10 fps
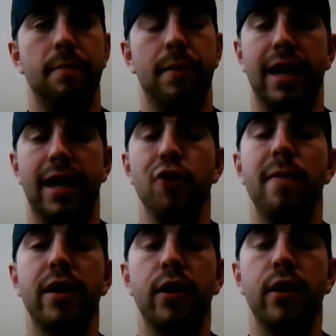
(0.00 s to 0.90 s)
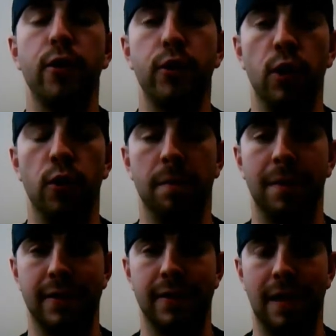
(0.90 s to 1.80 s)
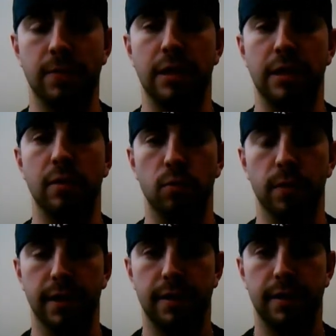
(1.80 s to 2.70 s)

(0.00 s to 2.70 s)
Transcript: But I knew about a year ago that my time was coming quick.